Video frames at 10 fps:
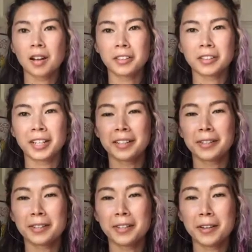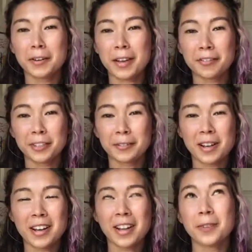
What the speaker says: All right, hello everyone,